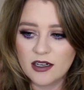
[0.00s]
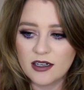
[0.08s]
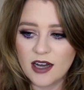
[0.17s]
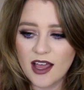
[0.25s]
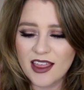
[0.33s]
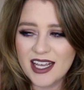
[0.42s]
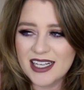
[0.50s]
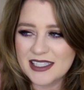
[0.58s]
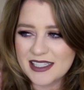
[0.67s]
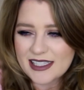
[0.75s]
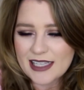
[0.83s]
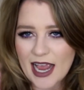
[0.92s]
not like
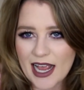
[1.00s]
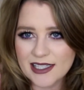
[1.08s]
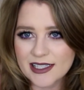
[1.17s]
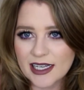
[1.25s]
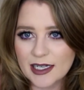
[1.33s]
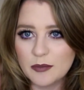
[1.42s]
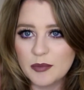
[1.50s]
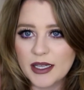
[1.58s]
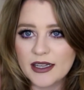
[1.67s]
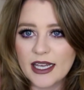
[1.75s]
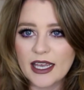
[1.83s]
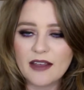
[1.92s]
assassin,
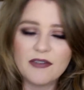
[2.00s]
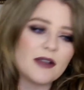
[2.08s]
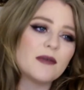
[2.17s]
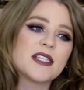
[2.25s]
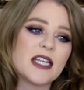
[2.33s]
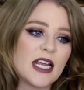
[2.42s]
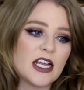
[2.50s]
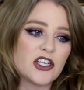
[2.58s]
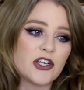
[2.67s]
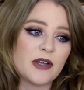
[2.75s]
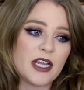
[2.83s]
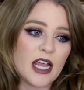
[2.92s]
but like if there was an
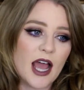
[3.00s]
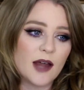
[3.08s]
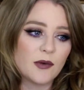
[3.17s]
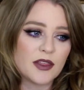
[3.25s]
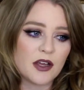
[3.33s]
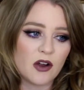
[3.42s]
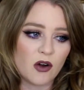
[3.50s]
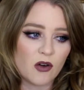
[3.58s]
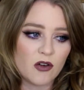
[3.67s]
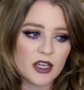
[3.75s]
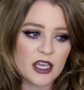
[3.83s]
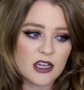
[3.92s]
issue he had with a
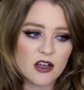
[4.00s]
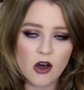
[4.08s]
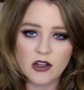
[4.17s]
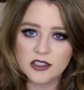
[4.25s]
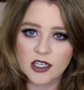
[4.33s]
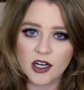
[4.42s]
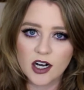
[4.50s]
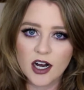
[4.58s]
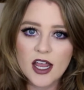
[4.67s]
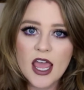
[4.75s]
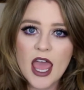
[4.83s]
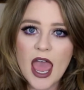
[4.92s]
girl, he called her.
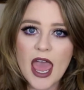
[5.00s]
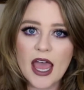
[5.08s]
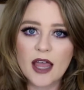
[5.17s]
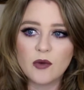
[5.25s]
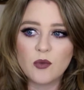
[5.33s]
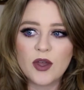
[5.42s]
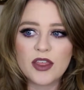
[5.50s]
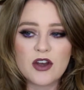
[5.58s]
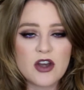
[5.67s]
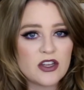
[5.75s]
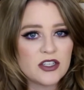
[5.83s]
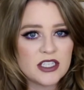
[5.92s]
And with
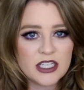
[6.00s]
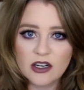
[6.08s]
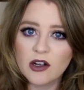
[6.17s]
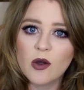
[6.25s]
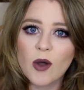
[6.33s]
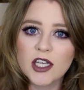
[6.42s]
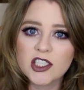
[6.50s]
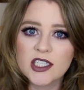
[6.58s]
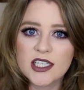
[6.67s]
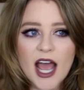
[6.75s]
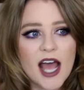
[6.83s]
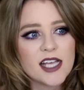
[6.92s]
zero
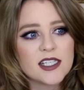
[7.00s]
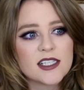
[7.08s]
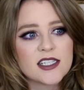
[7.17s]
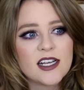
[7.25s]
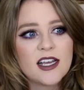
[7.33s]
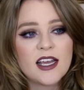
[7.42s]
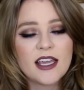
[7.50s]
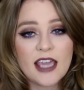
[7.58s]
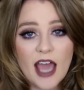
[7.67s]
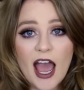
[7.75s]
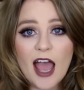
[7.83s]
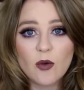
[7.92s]
questions asked,
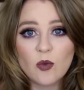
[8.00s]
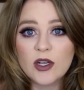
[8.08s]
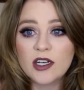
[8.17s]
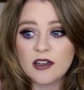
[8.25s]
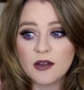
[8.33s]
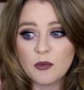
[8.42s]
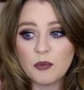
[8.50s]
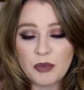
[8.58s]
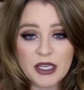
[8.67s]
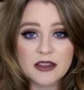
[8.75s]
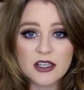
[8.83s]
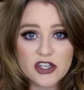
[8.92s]
Cat would
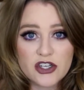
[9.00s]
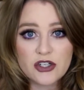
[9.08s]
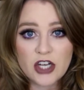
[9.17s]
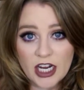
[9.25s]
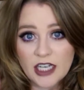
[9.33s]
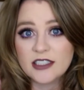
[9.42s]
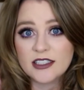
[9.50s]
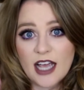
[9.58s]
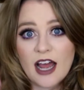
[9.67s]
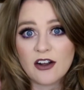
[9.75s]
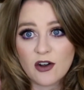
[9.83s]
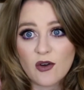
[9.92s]
beat the shit
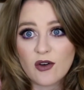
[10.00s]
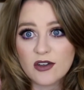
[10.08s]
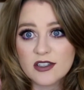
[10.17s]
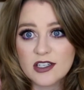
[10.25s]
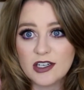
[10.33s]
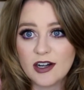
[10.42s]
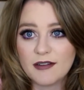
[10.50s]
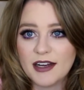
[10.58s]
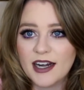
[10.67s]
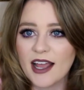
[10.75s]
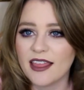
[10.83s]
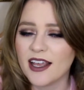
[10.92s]
out of girls. You know what I
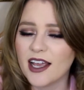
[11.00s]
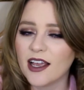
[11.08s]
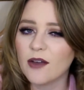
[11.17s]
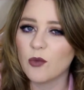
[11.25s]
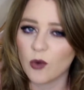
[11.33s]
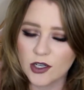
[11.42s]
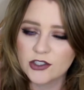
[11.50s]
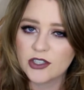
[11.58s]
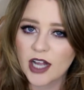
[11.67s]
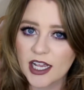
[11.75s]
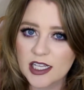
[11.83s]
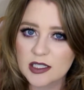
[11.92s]
mean? I think I warned you
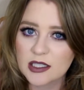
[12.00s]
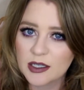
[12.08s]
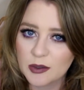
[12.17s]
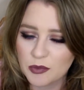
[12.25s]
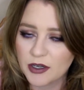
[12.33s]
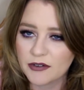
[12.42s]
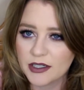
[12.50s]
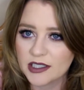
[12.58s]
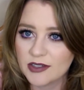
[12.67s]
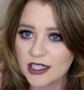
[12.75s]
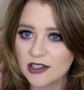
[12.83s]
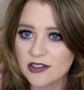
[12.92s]
guys in previous
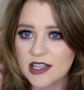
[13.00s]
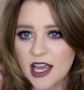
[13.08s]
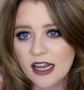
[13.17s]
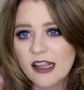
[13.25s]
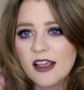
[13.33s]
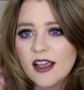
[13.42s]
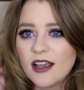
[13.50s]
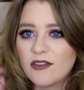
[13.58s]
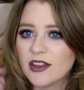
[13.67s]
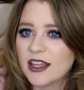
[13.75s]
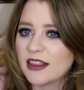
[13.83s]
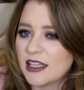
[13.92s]
videos that I
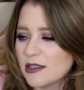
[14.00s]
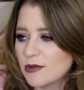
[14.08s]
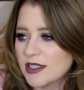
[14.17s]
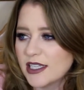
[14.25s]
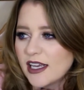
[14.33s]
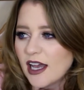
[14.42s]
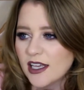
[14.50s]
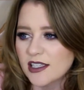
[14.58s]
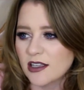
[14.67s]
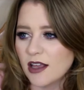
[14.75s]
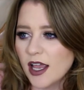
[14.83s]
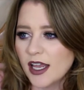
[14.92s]
feel like these ones I cuss
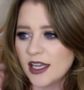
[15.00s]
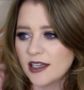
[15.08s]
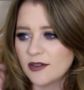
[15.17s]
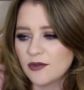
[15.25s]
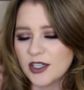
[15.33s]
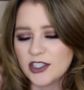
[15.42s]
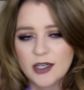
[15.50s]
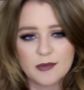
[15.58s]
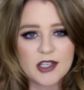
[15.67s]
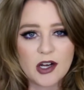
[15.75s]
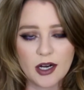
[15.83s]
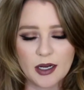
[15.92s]
a lot in, which I'm
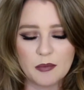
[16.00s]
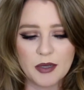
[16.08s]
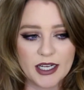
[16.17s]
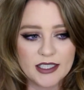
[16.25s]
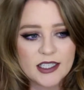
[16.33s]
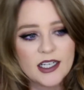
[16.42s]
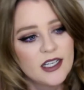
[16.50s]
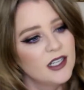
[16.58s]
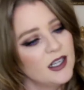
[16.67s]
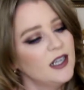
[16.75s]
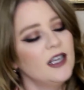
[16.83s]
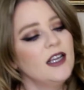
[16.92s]
sorry, but
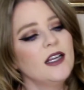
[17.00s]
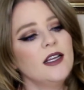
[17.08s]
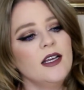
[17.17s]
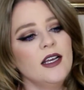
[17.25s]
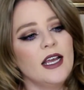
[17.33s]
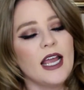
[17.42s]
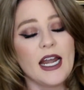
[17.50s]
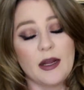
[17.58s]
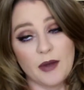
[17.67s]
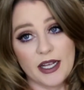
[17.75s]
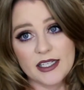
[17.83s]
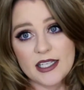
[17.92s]

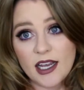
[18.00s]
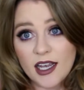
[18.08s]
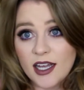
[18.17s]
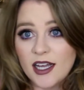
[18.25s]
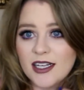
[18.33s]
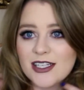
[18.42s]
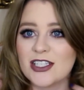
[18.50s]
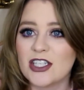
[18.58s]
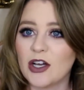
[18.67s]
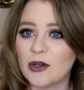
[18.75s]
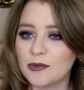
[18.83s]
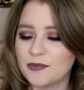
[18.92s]
anyways.
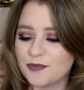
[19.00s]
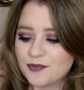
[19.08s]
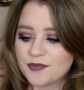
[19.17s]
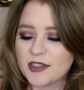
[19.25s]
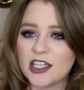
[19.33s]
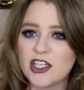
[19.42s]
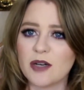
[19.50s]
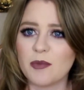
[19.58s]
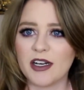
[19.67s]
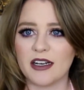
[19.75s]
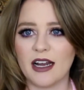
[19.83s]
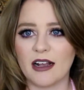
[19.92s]
So I should have
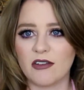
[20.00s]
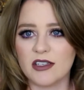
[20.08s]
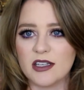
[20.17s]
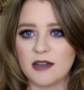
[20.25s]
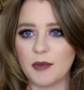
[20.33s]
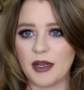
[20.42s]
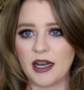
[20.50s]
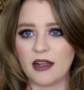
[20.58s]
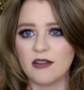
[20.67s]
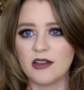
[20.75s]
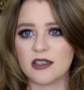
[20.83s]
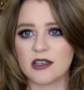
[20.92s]
put a necklace on. My
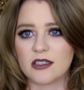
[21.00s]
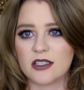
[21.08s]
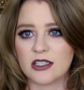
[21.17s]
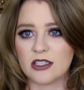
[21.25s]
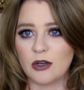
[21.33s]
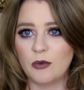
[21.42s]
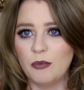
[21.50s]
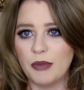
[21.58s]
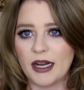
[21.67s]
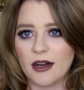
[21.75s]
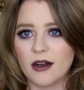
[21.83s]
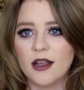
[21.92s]
necklace looks so
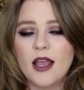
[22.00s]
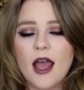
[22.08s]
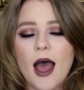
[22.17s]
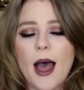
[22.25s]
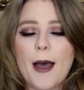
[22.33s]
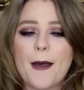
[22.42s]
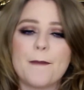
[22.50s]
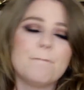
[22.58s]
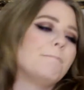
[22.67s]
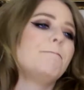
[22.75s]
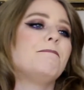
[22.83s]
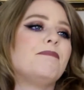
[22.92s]
bare. Um,